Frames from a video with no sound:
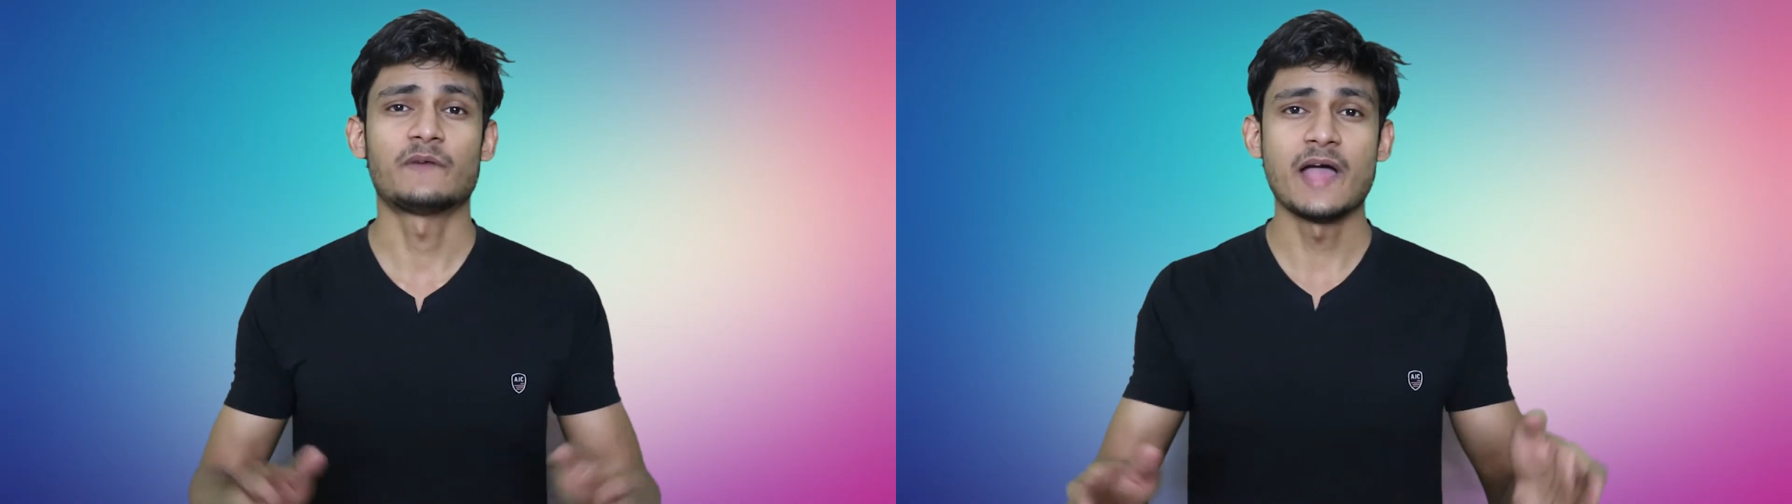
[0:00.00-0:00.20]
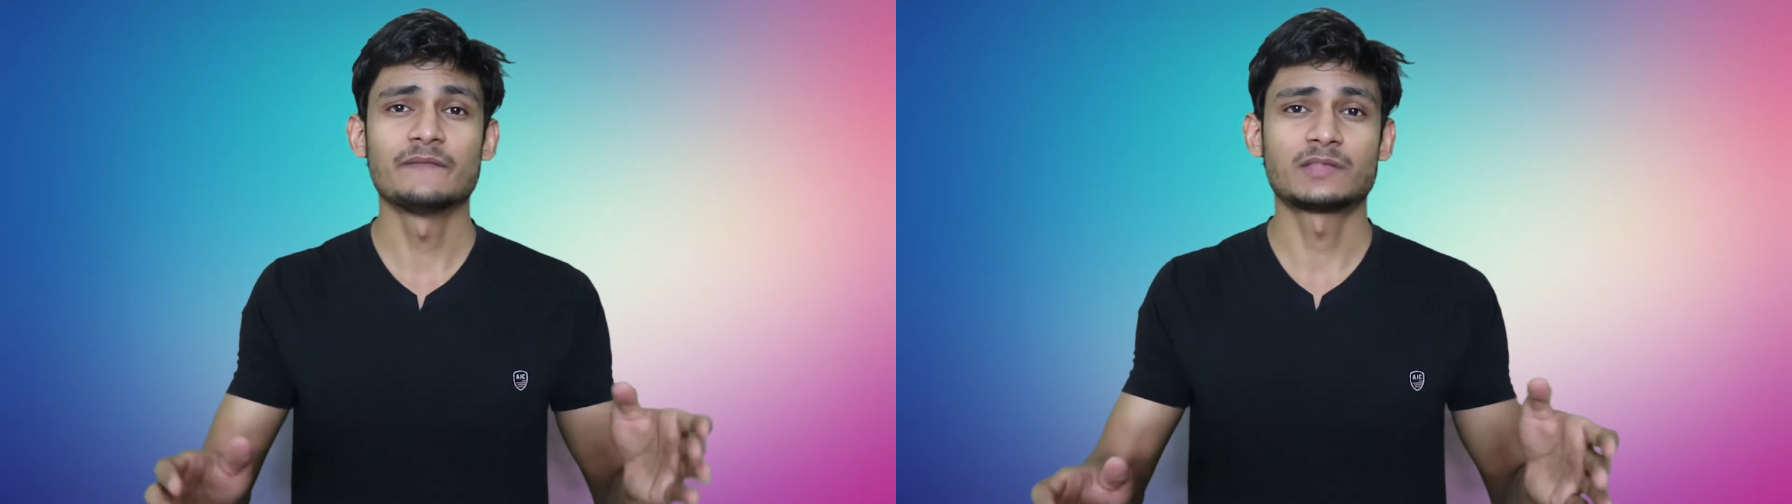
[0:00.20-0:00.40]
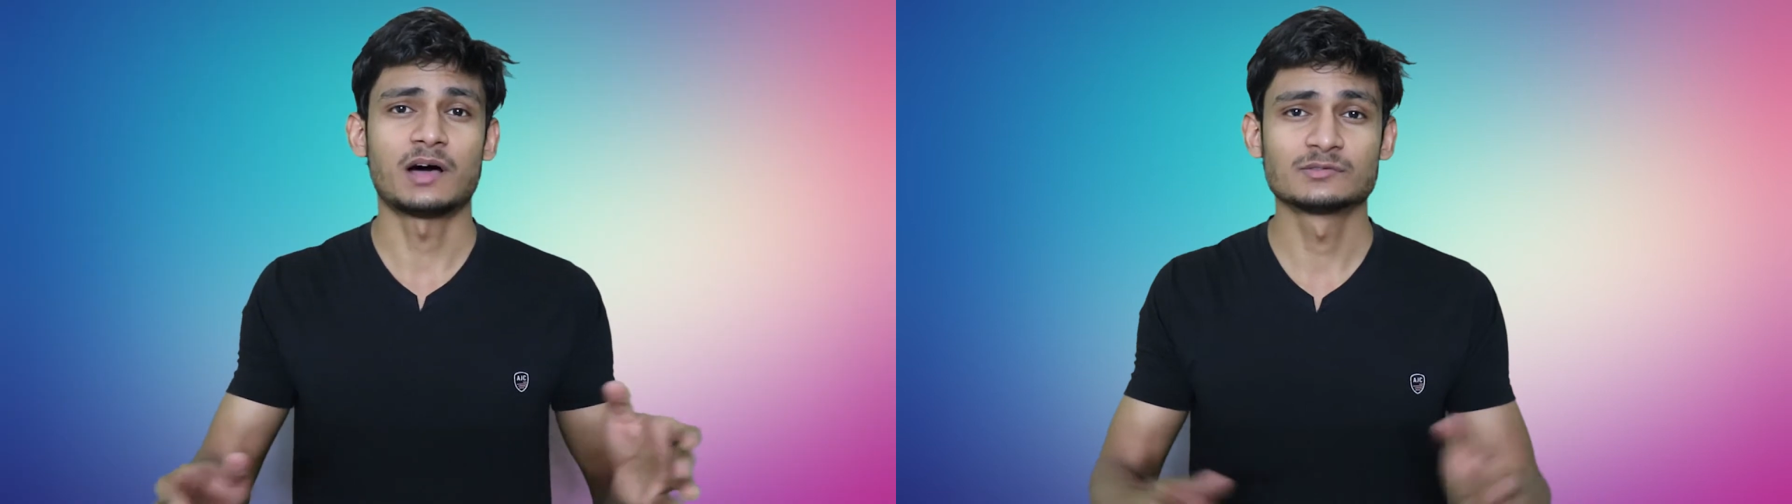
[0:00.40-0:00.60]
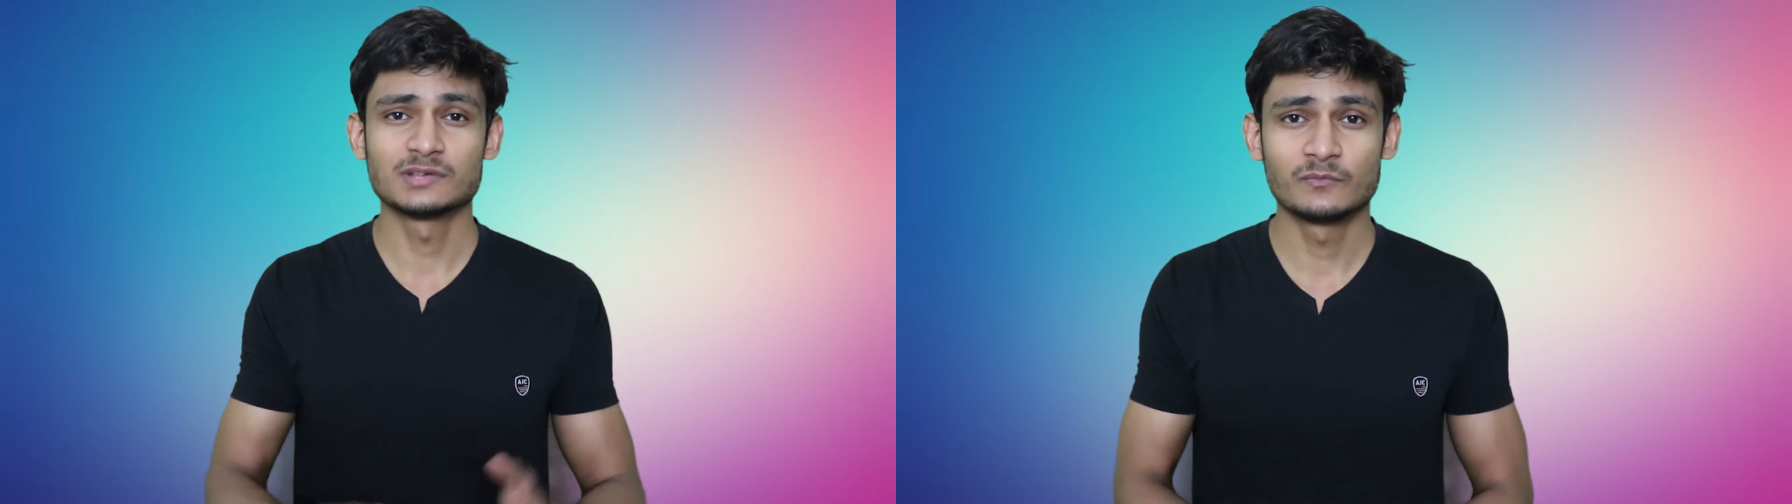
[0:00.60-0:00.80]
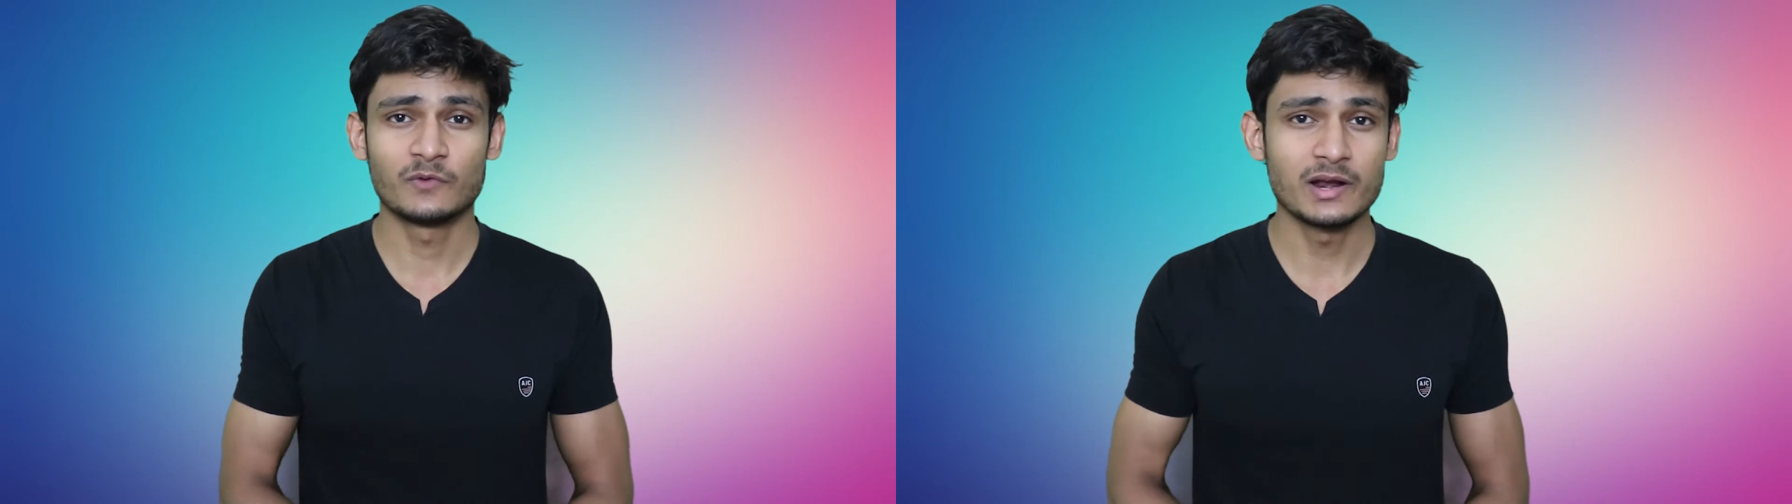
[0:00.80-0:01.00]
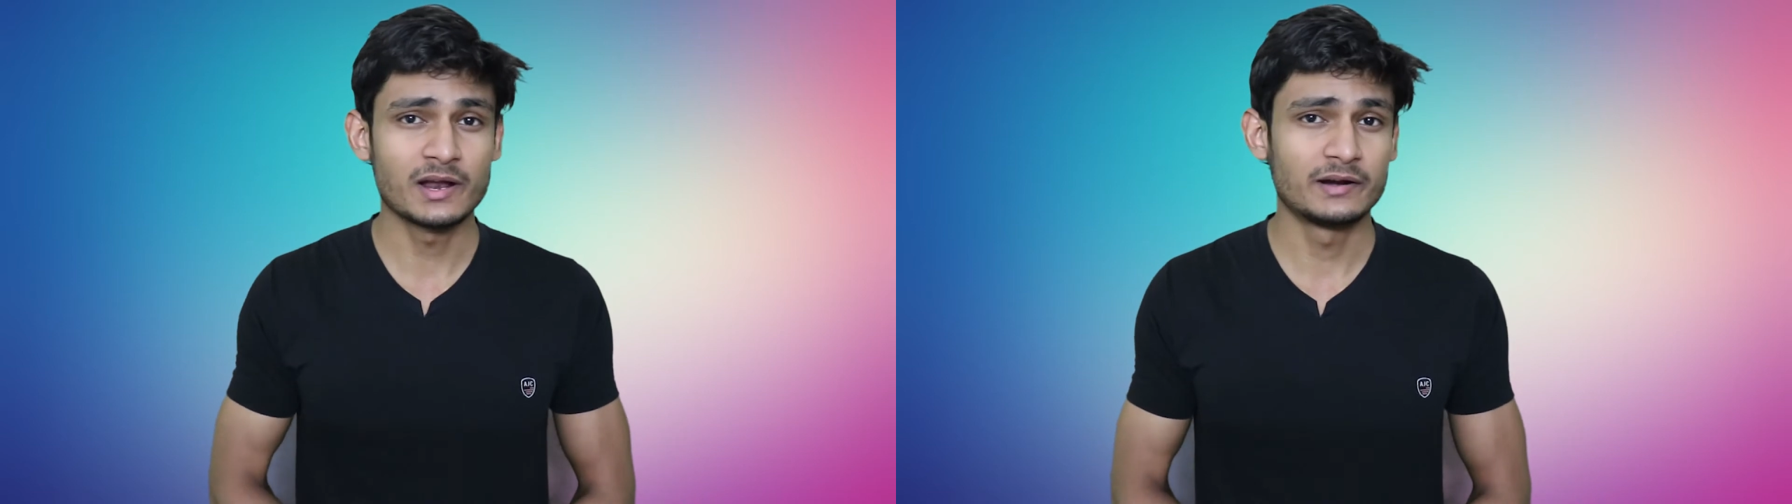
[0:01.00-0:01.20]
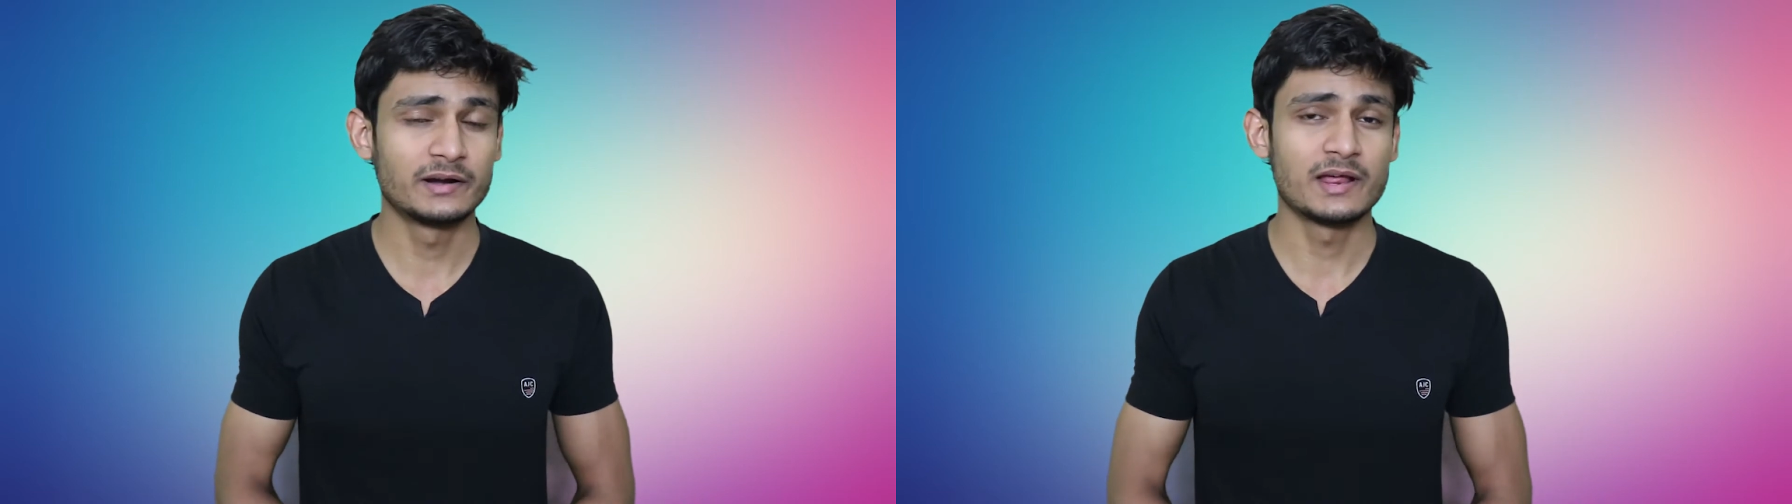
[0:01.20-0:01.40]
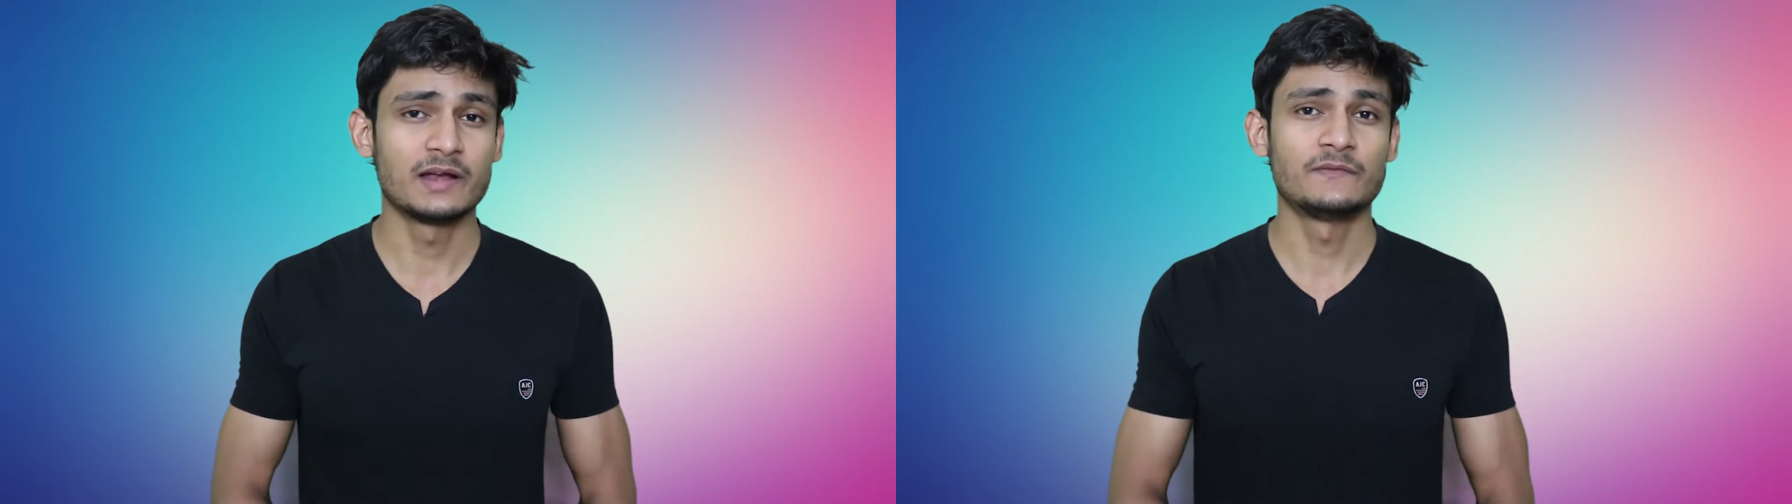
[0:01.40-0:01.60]

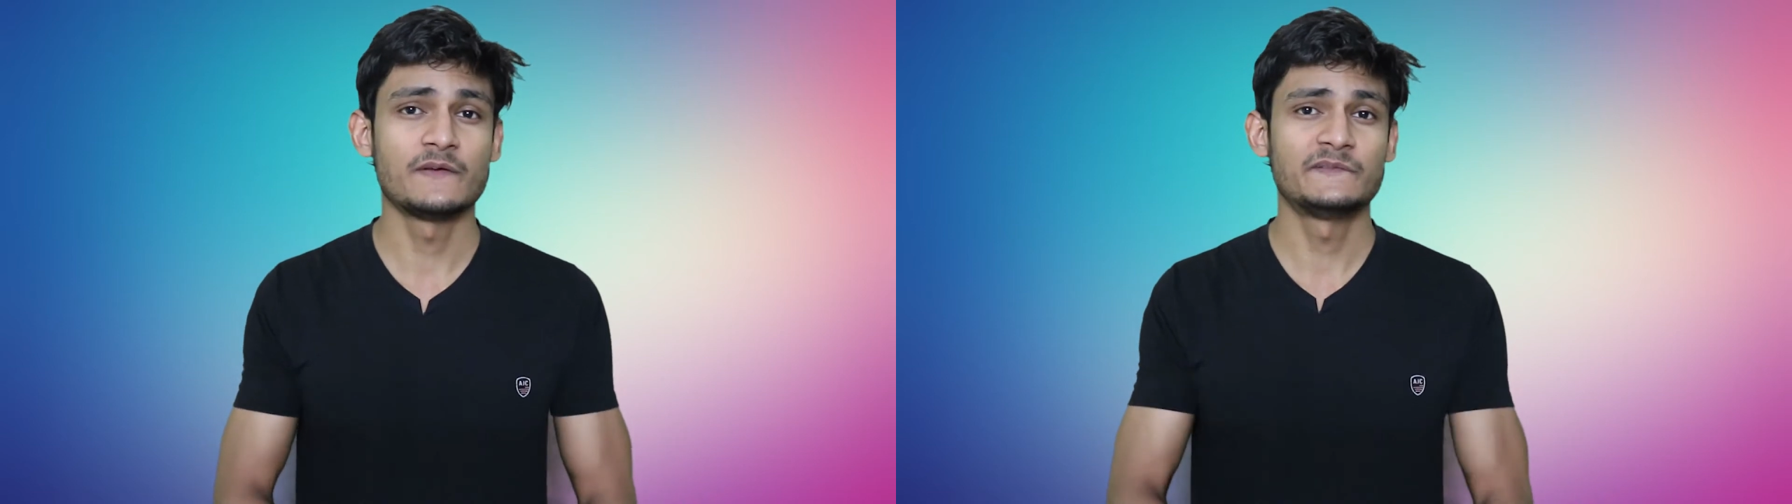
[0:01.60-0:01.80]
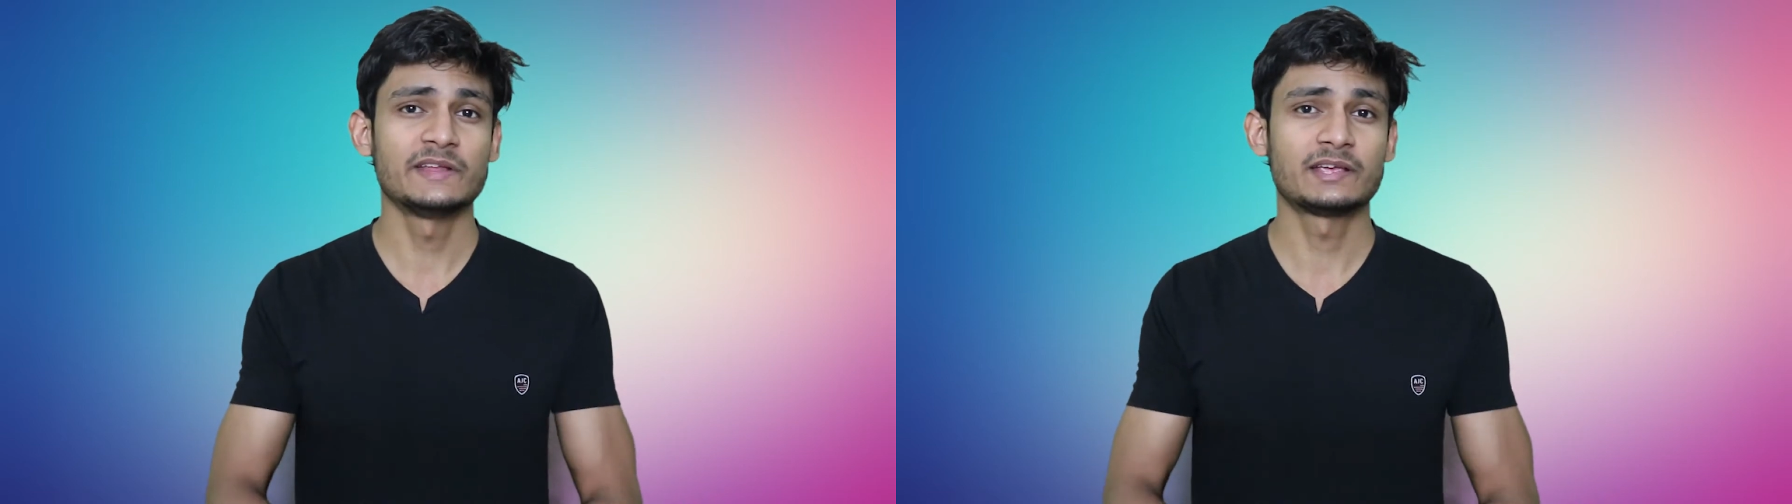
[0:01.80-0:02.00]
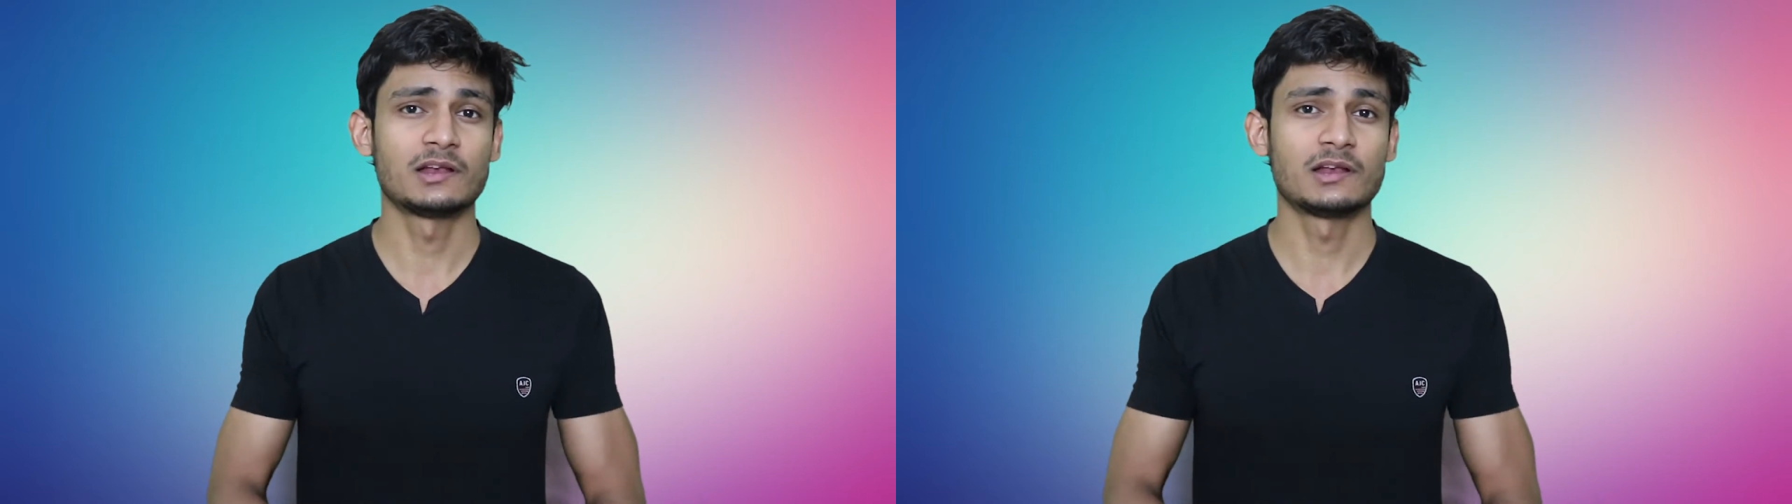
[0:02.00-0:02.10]
5150